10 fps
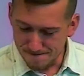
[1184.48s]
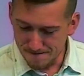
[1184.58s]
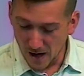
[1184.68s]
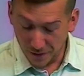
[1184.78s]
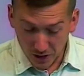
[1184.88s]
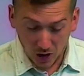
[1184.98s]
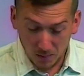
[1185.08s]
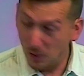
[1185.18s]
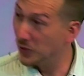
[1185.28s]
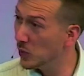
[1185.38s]
I think our
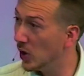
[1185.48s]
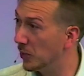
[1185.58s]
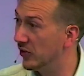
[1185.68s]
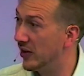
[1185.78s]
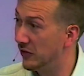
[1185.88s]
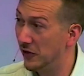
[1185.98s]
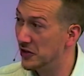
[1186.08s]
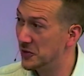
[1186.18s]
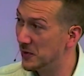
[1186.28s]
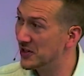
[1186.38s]
modern world presents very
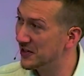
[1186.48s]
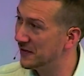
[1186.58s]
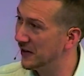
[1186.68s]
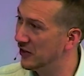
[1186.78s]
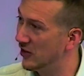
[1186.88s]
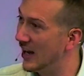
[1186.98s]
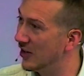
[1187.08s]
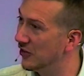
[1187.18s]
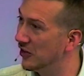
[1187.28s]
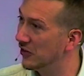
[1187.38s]
specific
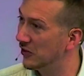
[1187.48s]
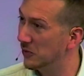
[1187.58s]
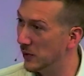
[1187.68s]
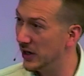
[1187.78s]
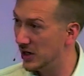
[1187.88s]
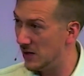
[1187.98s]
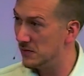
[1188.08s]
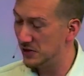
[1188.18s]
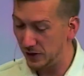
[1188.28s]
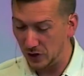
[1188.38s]
challenges when it
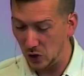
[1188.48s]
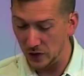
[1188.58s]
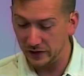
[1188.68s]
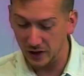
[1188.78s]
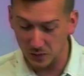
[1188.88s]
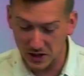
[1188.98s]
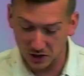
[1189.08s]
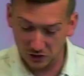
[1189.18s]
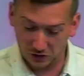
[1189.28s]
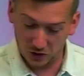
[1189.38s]
comes to the content we
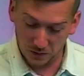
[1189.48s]
consume.